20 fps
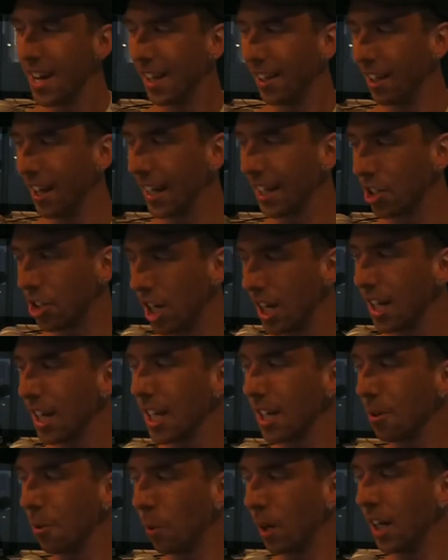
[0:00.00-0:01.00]
Like
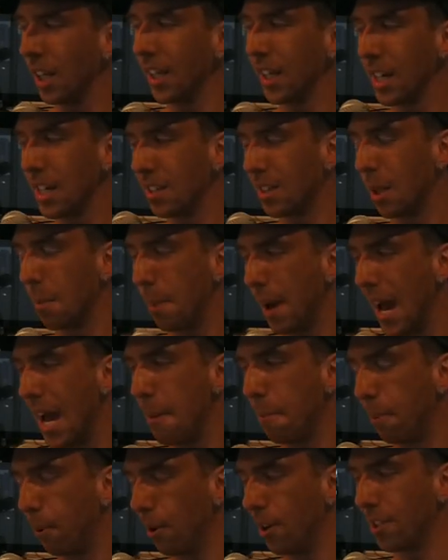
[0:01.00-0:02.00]
Jenny really is the
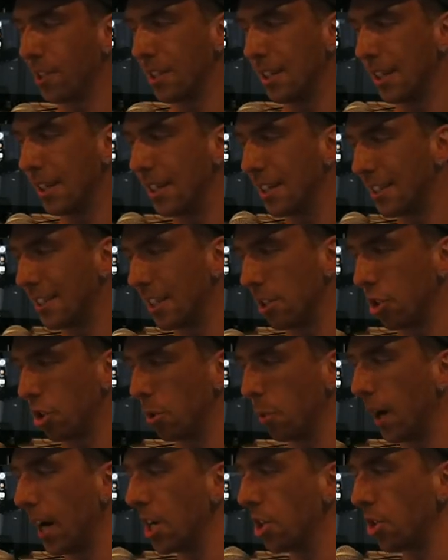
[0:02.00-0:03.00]
bad person in this
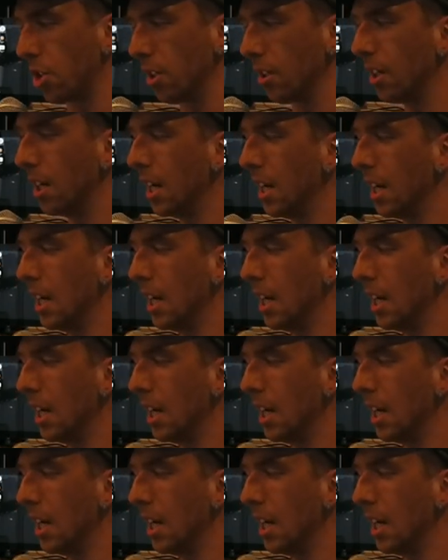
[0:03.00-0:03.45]
situation.